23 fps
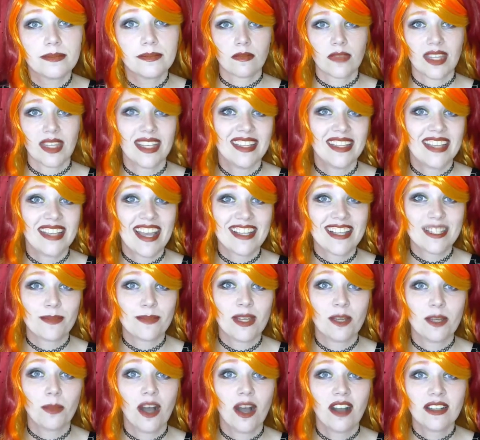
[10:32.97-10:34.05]
In X-Men
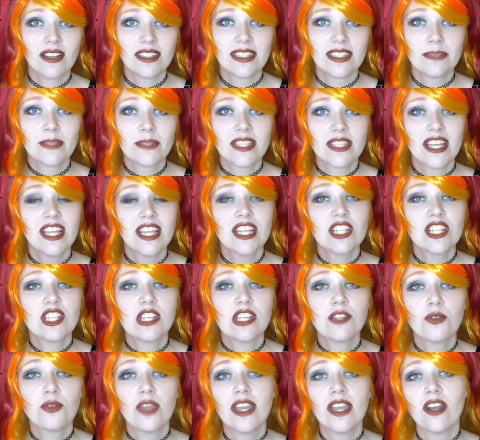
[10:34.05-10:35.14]
Apocalypse, Jean
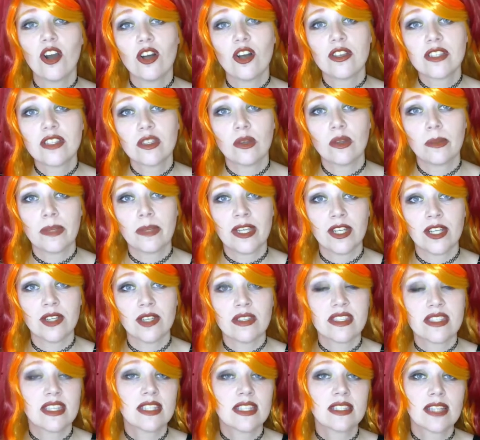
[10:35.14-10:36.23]
Grey also appears,
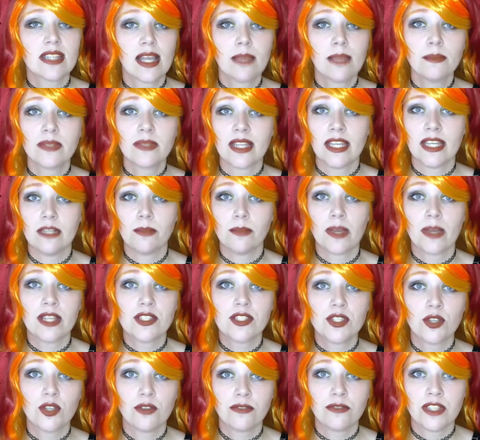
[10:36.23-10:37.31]
this time played by
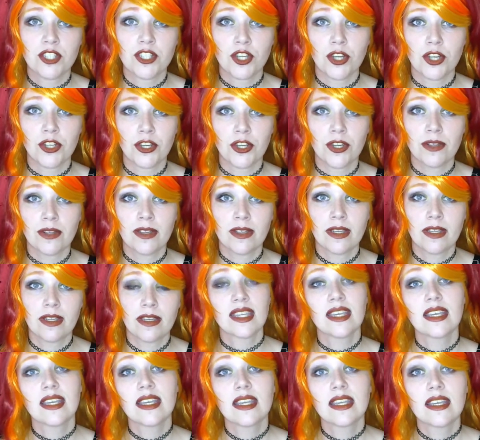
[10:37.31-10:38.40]
Sophie Turner.
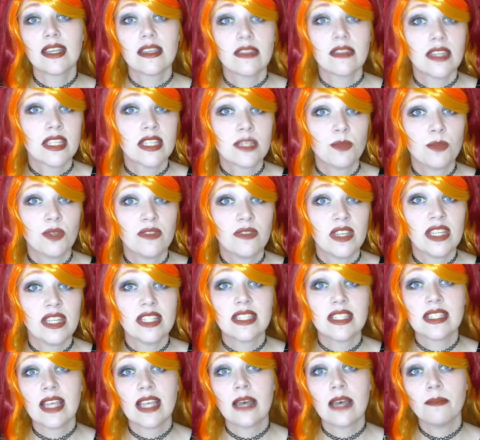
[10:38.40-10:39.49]
This movie is
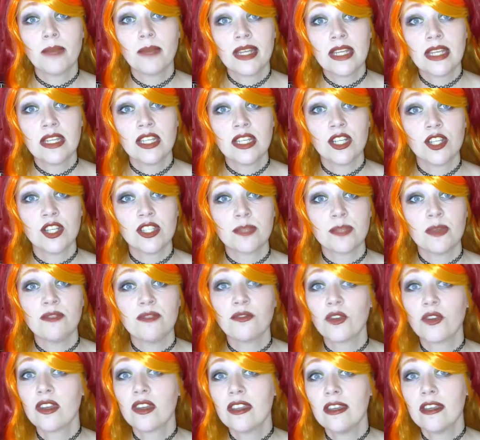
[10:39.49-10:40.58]
set many years
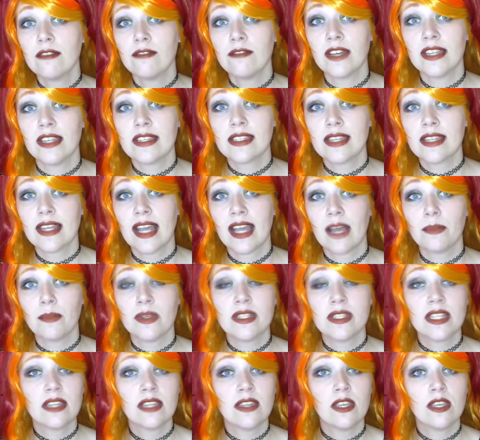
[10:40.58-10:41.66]
before the events that happened
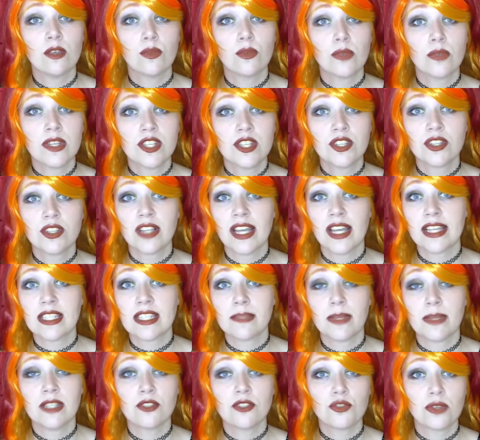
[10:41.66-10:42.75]
in the original
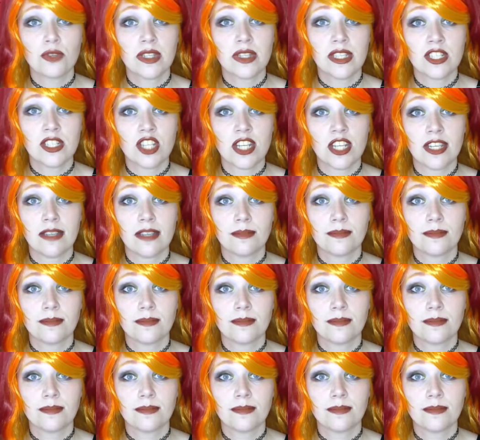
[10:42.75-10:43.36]
X-Men trilogy.